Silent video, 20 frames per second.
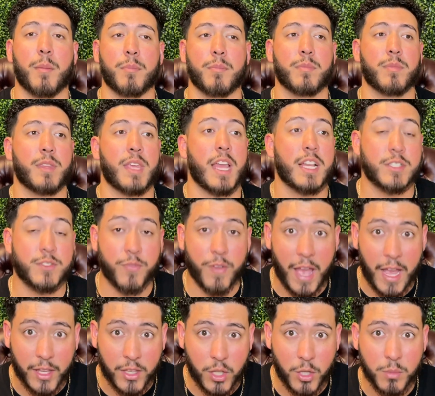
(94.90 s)
Yes,
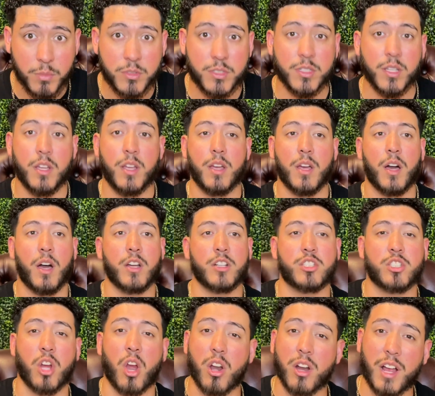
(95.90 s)
vacuums.
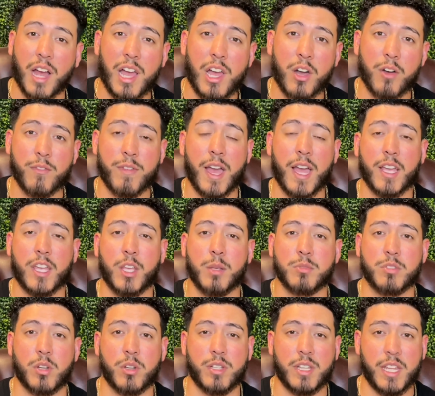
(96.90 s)
Shark Ion
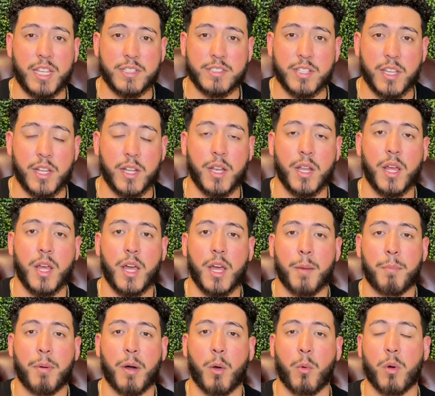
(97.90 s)
vacuums are decent,
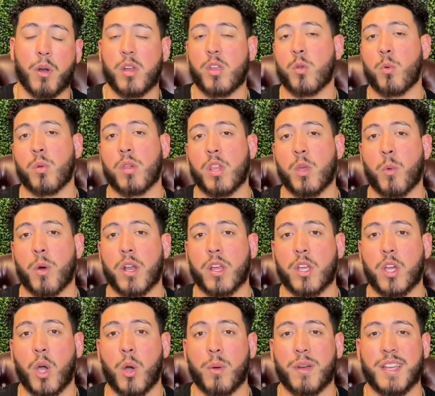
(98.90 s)
but where you really want to
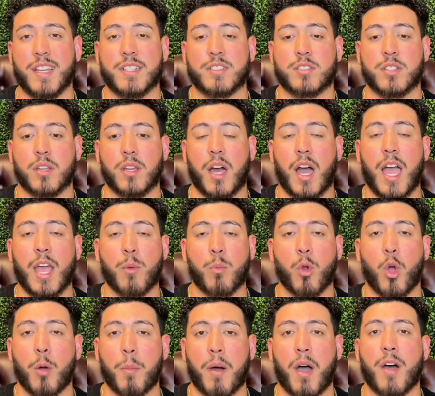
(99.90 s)
go is
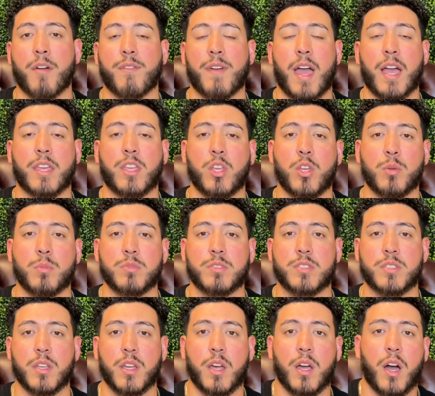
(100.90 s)
iRobot
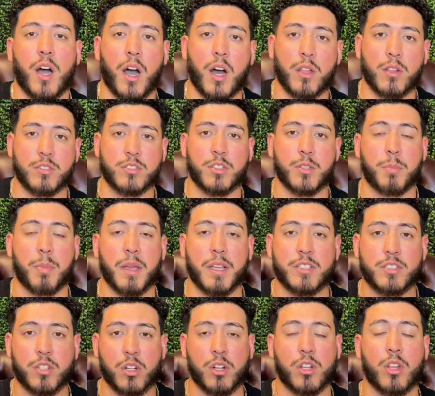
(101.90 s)
vacuums. Those are the
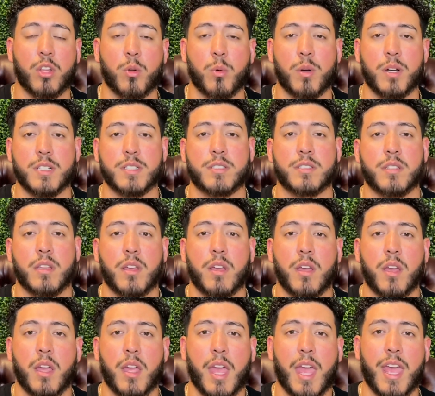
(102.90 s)
big circular ones,
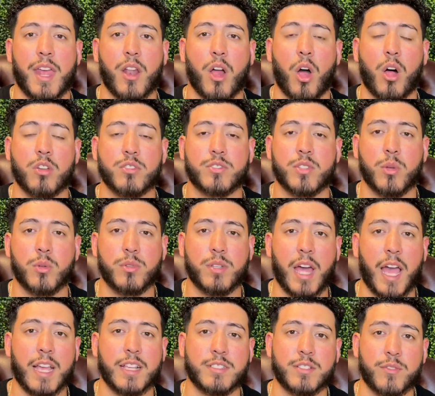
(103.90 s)
and also
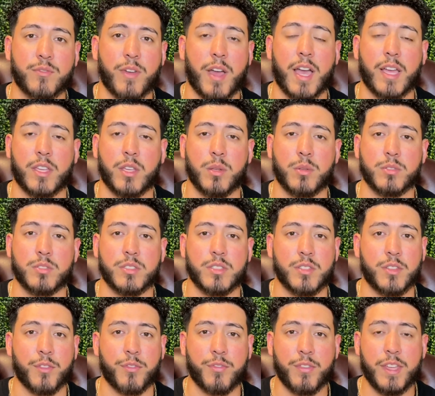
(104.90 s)
Dyson vacuums.
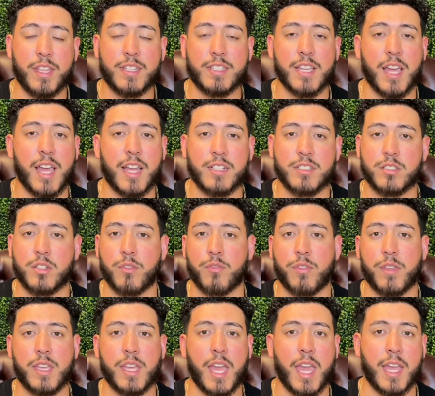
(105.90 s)
The V10s, the
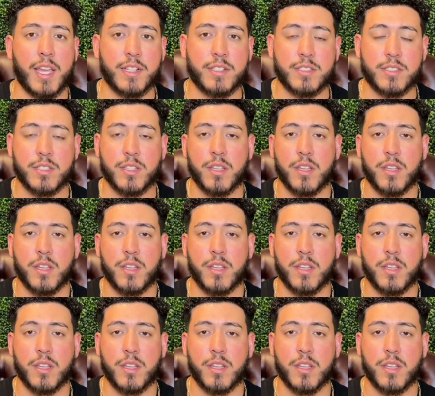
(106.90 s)
V8s.